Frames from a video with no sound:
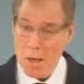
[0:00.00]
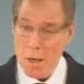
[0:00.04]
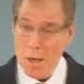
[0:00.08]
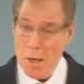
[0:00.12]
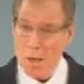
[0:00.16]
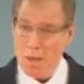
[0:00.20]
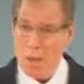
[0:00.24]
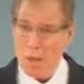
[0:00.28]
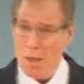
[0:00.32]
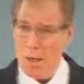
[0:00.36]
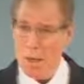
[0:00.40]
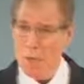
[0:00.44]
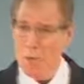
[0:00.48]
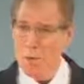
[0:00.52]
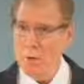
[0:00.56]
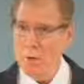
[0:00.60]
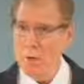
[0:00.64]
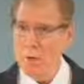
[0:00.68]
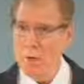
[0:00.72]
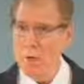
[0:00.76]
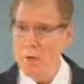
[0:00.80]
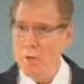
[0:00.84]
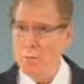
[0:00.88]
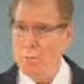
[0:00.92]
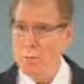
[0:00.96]
and
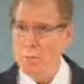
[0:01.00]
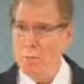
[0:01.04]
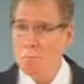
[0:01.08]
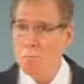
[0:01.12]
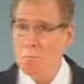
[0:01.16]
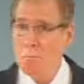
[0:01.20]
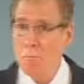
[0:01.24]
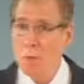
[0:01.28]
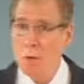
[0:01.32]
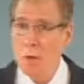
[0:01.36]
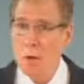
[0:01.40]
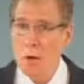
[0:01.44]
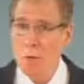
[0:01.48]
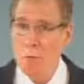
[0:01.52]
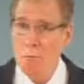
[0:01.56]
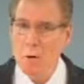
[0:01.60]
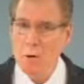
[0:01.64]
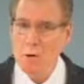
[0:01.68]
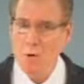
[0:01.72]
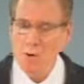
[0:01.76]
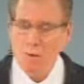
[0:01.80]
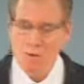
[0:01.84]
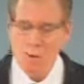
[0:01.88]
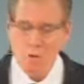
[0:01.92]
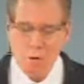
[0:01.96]
uh, kind of
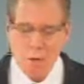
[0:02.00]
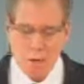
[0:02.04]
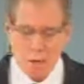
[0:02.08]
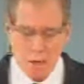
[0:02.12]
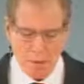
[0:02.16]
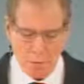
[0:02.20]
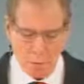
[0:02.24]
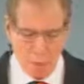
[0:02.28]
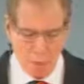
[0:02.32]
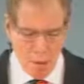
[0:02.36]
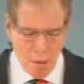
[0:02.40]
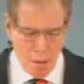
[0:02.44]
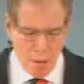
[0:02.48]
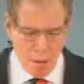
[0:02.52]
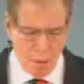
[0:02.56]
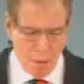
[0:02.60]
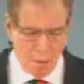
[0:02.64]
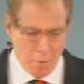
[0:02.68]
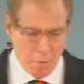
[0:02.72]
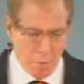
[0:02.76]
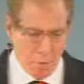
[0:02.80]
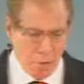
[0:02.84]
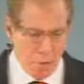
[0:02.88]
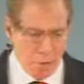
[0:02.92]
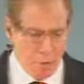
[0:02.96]
raised his
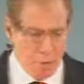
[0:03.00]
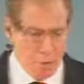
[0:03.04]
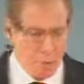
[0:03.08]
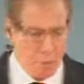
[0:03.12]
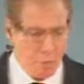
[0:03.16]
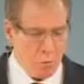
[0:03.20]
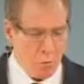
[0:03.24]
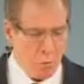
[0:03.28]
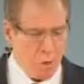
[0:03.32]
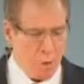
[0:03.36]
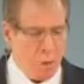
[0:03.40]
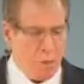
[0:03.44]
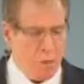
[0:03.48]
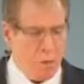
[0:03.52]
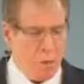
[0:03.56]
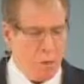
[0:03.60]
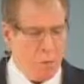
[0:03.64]
eyebrow, and he said.